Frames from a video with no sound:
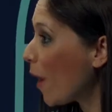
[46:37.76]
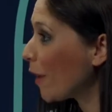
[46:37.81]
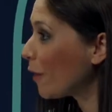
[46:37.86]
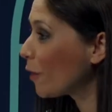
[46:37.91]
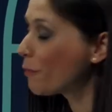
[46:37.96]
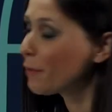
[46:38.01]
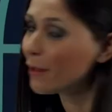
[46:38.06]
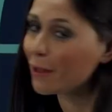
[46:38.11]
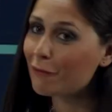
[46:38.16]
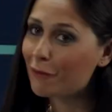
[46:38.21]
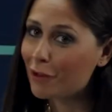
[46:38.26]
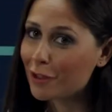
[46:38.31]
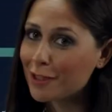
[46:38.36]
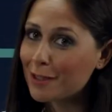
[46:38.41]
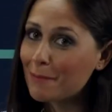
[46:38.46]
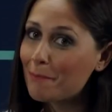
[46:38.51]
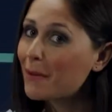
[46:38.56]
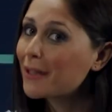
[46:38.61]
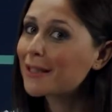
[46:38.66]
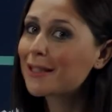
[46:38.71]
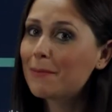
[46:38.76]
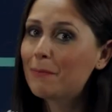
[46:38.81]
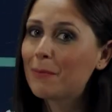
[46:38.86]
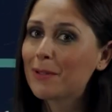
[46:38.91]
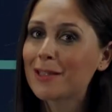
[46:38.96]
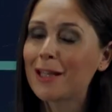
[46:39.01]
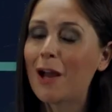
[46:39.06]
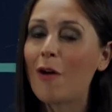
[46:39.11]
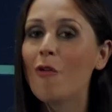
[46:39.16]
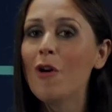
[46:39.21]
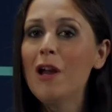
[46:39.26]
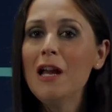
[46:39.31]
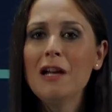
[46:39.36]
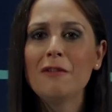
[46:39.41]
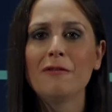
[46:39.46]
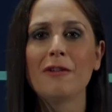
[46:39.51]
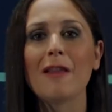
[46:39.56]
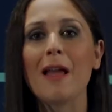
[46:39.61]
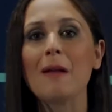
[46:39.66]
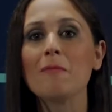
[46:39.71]
No, thank you very much
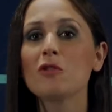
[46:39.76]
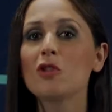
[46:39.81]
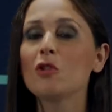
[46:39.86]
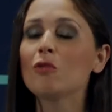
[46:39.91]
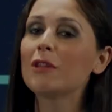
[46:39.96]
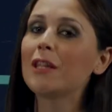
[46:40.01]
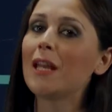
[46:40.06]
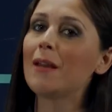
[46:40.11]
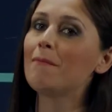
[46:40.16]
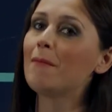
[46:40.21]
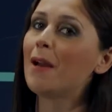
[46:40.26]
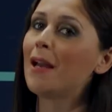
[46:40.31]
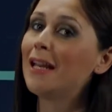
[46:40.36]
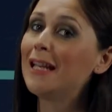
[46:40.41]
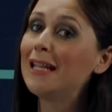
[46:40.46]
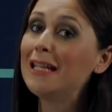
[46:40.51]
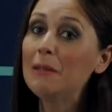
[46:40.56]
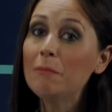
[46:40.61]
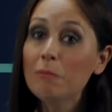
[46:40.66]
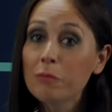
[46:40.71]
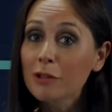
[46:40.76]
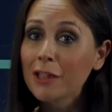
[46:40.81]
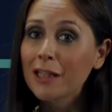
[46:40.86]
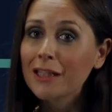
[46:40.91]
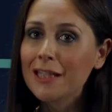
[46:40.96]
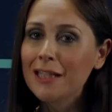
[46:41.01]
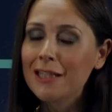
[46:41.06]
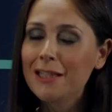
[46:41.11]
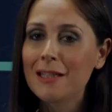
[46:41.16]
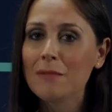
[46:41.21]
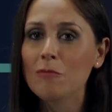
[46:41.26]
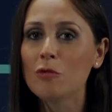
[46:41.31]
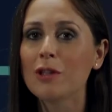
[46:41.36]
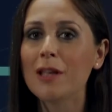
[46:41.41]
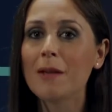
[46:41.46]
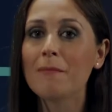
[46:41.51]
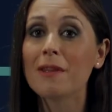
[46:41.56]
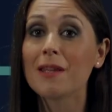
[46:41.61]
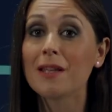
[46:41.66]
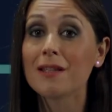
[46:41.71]
for all four of you for this
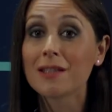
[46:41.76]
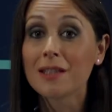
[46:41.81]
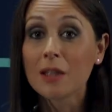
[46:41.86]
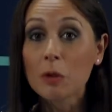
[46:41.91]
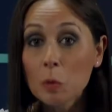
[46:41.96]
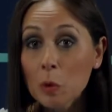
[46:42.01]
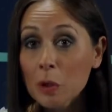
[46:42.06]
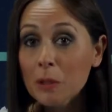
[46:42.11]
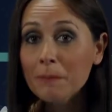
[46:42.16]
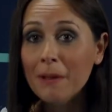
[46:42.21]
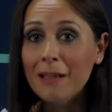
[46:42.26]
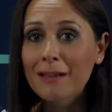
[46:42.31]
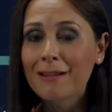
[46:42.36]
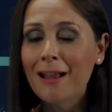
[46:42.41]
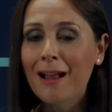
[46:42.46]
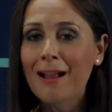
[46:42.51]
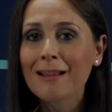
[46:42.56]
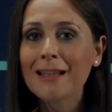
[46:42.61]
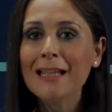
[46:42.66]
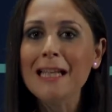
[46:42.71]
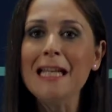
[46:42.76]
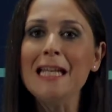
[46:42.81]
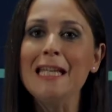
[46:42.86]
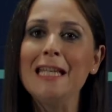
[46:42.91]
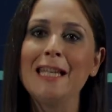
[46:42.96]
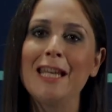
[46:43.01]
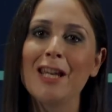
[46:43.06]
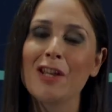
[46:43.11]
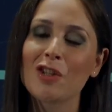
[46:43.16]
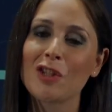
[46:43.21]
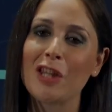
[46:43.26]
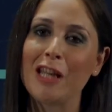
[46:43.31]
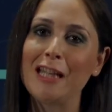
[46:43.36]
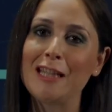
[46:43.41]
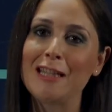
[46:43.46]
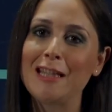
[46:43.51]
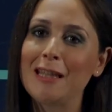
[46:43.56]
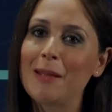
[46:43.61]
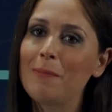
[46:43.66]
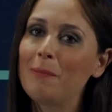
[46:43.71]
participation. This was a very important subject,
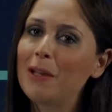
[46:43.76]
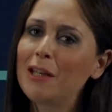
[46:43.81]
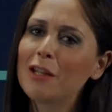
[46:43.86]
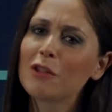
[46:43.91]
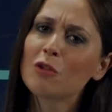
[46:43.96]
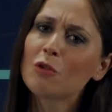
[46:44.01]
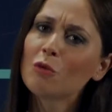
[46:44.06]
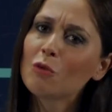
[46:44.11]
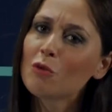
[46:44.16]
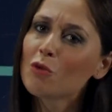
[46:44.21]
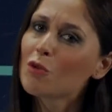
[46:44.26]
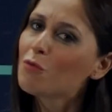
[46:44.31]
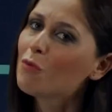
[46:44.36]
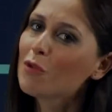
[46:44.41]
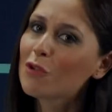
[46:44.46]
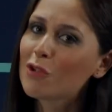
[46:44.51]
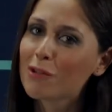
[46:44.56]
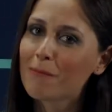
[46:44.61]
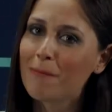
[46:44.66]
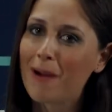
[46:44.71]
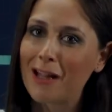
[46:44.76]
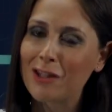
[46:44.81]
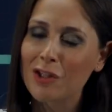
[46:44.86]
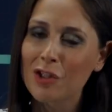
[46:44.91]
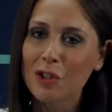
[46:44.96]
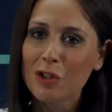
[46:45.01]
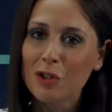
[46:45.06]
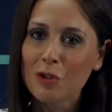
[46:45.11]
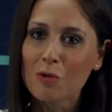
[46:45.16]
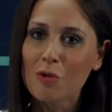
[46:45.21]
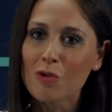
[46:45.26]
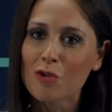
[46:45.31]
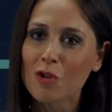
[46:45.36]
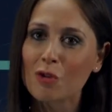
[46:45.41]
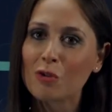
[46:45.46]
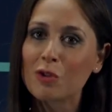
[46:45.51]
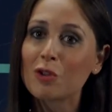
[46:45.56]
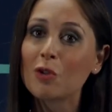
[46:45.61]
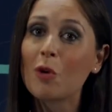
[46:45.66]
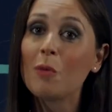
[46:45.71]
mental health. And I hope
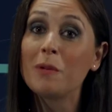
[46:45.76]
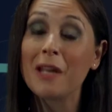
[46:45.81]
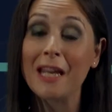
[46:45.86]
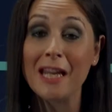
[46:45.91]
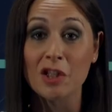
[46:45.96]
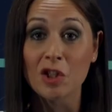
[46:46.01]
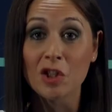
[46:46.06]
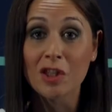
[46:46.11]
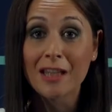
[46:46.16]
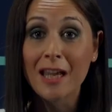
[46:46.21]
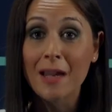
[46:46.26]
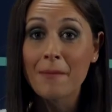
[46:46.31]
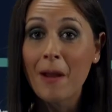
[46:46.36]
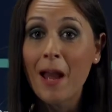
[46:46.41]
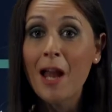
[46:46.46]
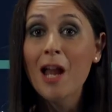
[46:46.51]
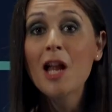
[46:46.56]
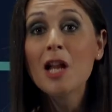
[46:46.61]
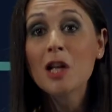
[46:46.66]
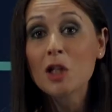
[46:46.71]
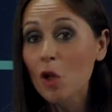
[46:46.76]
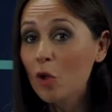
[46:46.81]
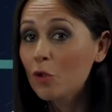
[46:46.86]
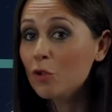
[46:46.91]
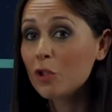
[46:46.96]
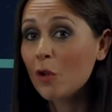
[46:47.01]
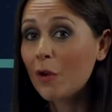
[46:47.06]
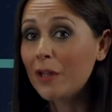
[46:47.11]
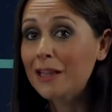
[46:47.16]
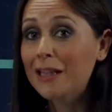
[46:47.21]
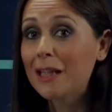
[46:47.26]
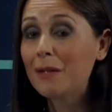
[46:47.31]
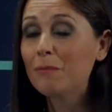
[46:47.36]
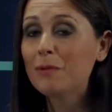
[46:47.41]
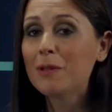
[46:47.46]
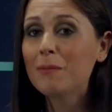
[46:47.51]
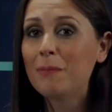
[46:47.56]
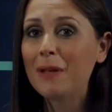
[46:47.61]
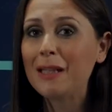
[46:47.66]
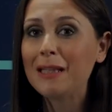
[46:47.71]
that this is one of the many
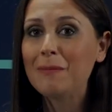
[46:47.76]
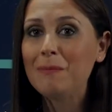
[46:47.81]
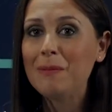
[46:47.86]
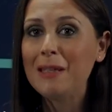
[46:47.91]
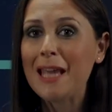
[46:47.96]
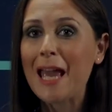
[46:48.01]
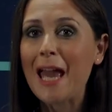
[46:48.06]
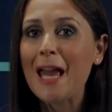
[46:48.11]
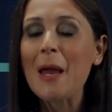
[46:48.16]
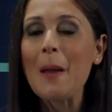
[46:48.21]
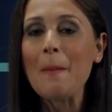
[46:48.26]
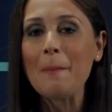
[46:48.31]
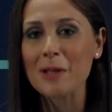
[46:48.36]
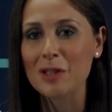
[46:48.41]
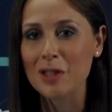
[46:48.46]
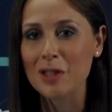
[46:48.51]
debates that come up